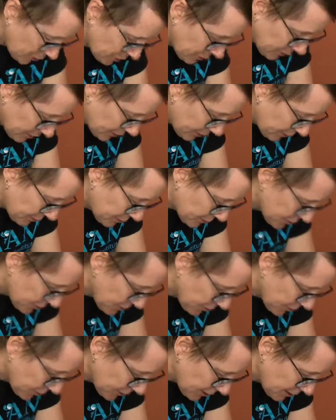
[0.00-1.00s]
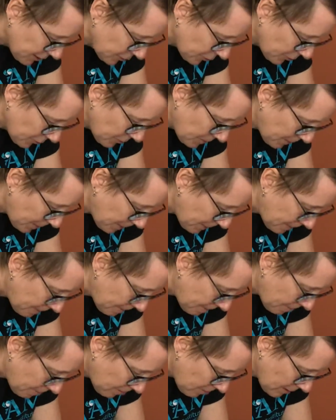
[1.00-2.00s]
to another school that you
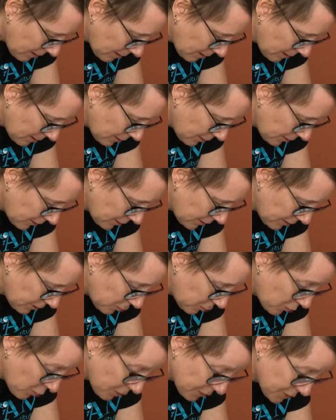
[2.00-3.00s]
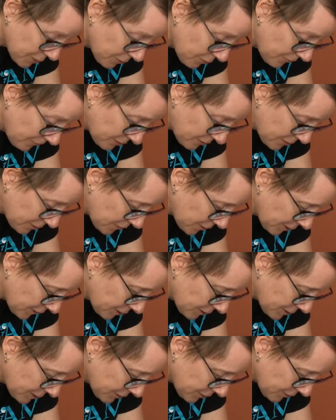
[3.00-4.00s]
go to school for 2
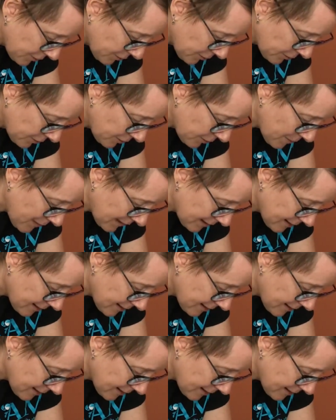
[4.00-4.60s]
years, so you make